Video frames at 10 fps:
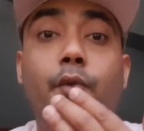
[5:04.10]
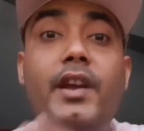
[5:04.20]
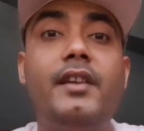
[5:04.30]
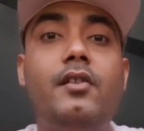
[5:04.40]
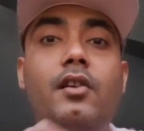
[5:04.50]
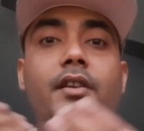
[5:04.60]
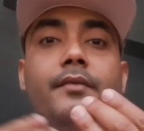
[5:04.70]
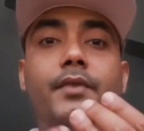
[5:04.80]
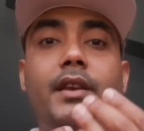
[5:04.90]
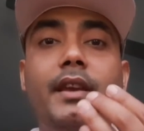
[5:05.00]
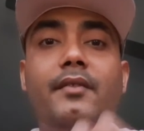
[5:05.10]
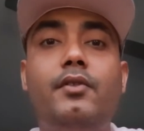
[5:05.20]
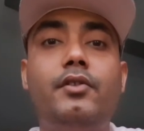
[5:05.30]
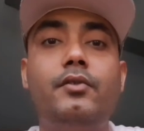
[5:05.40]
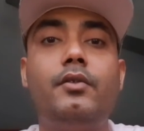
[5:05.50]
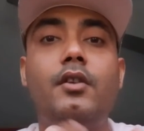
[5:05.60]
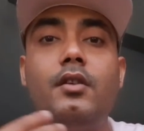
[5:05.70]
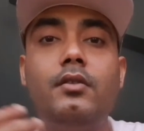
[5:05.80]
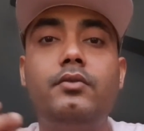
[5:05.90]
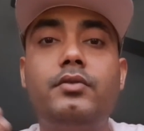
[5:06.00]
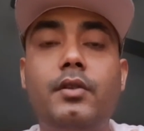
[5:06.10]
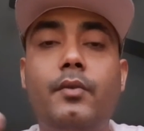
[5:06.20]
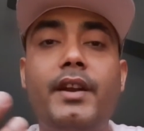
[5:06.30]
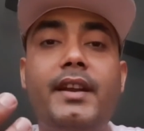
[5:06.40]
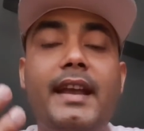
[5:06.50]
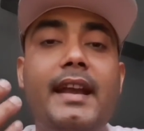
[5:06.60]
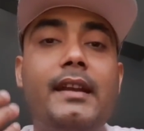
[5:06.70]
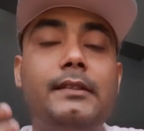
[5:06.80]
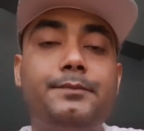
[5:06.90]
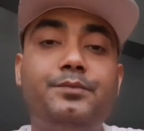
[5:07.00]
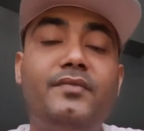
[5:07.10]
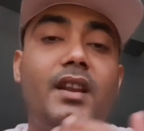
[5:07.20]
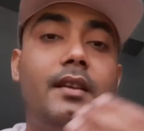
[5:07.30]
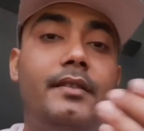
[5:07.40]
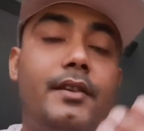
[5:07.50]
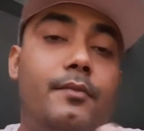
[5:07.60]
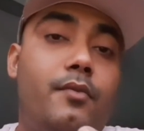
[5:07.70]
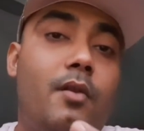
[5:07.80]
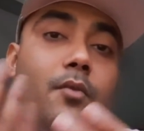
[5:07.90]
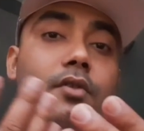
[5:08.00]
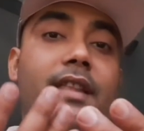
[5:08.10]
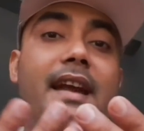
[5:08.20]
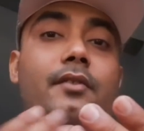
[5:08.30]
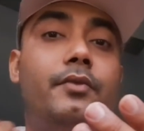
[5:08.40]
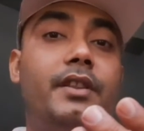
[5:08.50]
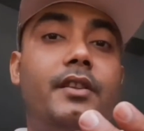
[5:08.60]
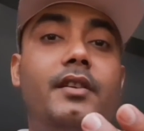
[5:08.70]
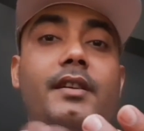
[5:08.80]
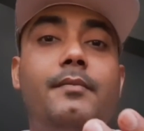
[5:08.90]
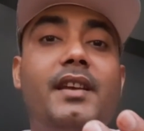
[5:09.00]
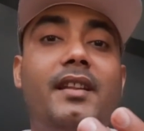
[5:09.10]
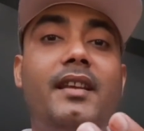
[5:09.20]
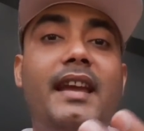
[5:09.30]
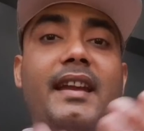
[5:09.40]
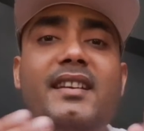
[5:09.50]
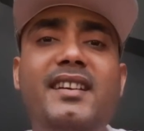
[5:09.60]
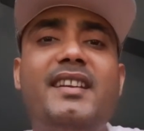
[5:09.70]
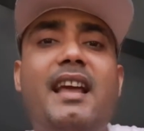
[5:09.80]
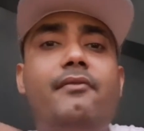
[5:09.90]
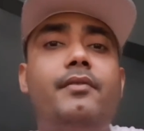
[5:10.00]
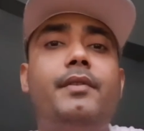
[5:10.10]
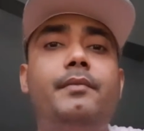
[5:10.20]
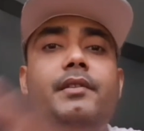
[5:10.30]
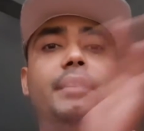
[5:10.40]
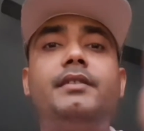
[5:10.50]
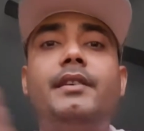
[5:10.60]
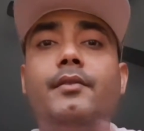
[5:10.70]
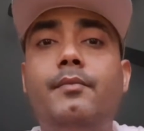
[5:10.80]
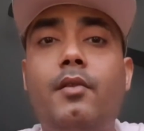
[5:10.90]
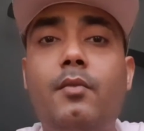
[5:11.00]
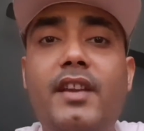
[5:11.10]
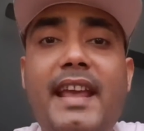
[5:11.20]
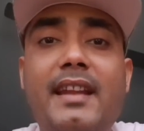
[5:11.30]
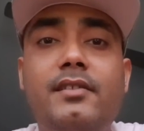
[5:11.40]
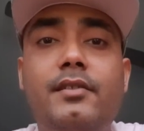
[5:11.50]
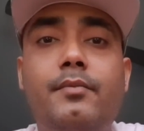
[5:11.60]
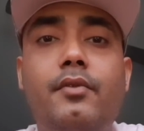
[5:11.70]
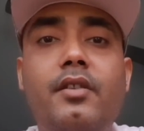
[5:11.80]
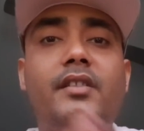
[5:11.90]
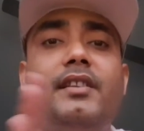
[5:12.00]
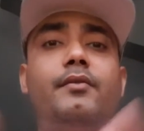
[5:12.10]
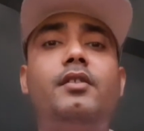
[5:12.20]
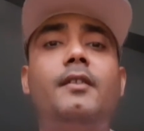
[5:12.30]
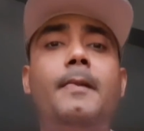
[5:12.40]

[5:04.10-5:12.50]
were not being able to lose the weight, and they will promote that with the email. And again, after 15 days they will promote another product. They will,